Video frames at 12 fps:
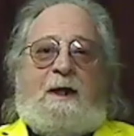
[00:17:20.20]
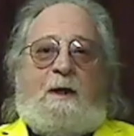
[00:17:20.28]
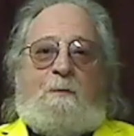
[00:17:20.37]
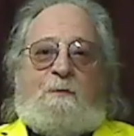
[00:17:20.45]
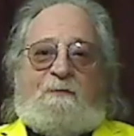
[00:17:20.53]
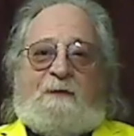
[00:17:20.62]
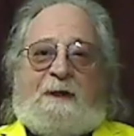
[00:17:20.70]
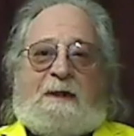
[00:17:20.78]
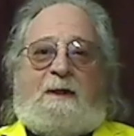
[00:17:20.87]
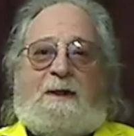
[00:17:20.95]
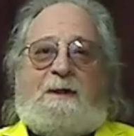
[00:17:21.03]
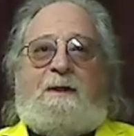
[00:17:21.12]
help if they
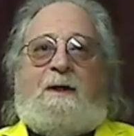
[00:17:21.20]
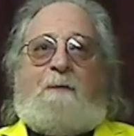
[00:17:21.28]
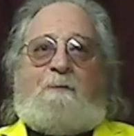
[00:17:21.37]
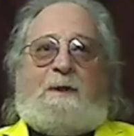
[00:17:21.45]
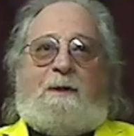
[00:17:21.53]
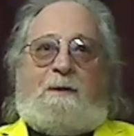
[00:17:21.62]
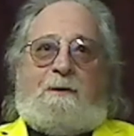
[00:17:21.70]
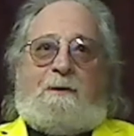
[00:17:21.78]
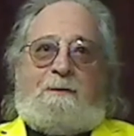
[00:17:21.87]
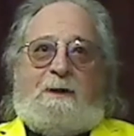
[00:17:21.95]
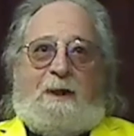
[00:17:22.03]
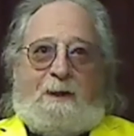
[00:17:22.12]
cleaned up their
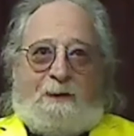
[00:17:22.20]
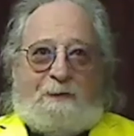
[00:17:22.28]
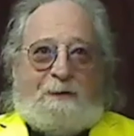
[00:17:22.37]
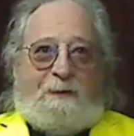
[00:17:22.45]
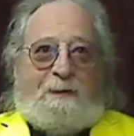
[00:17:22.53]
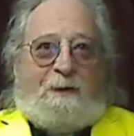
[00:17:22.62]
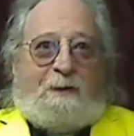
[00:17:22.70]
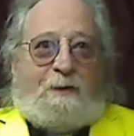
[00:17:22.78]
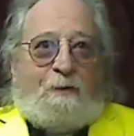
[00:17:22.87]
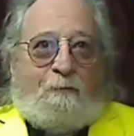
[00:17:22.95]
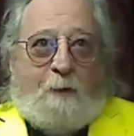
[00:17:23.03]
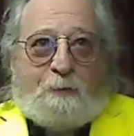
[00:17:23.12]

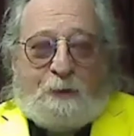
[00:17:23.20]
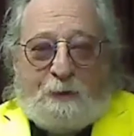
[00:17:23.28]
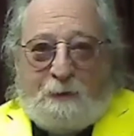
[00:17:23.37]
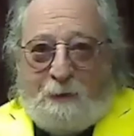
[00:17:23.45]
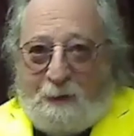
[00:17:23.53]
corruption